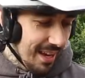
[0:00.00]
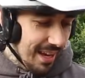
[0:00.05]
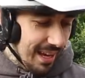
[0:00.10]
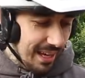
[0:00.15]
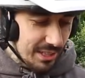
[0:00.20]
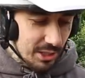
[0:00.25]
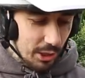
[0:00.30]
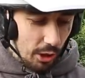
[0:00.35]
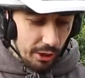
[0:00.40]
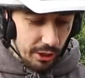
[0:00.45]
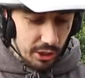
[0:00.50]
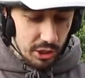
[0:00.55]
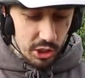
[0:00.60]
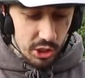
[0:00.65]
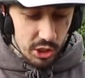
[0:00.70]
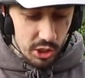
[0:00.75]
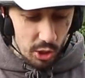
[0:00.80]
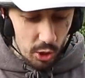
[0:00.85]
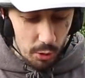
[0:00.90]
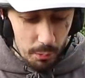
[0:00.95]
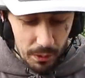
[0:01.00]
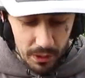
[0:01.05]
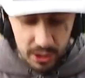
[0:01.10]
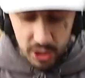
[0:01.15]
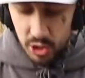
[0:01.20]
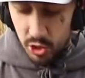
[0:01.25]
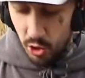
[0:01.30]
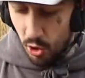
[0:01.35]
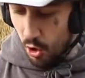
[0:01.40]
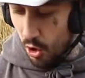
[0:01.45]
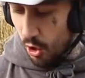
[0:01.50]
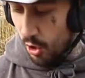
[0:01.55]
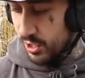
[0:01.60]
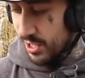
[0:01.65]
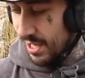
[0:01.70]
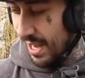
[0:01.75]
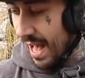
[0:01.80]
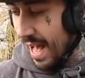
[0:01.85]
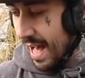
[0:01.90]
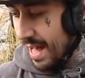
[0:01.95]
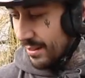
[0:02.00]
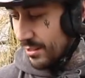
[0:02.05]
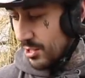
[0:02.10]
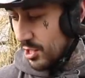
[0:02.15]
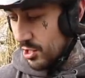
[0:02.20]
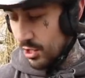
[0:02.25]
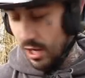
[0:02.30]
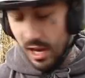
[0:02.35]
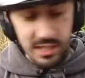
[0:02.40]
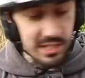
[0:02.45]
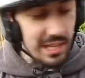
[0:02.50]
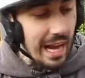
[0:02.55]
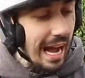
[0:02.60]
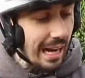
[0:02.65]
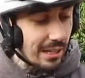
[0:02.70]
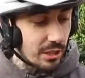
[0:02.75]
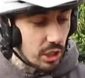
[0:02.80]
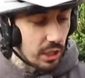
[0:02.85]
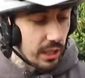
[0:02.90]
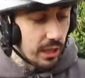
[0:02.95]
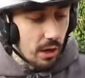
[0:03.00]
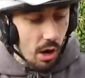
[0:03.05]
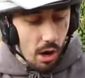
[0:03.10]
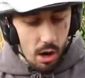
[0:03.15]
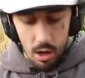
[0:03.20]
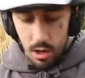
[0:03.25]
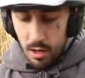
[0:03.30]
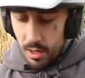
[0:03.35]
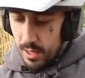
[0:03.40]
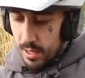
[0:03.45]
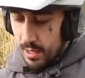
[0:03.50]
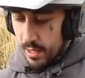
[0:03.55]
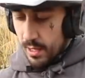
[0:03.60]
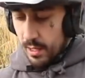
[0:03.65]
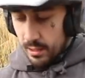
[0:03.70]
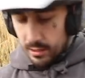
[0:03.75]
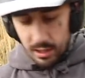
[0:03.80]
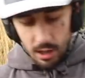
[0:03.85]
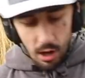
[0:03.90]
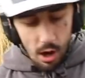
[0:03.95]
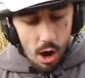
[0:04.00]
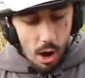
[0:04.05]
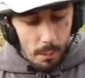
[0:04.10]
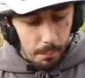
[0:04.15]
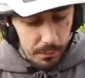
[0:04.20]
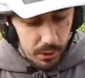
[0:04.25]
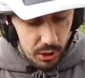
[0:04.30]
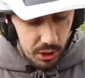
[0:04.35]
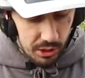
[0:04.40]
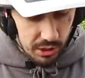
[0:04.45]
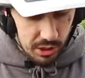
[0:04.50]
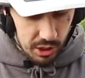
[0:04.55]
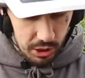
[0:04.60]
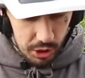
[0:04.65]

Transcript: It's got a super short, and it's actually got the option to